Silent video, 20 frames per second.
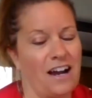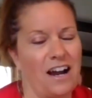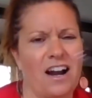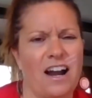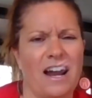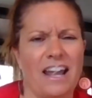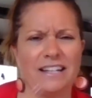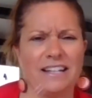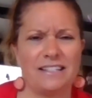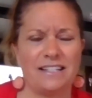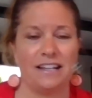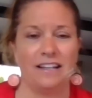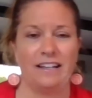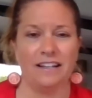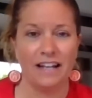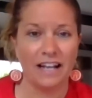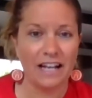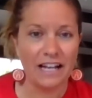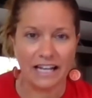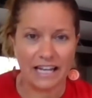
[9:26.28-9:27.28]
All right,
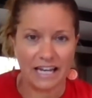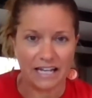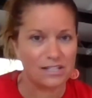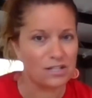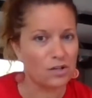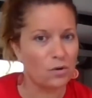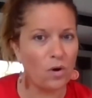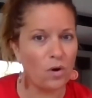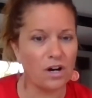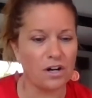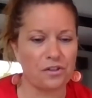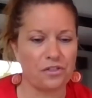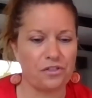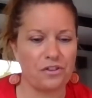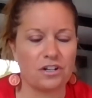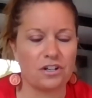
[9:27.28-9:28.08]
get to work,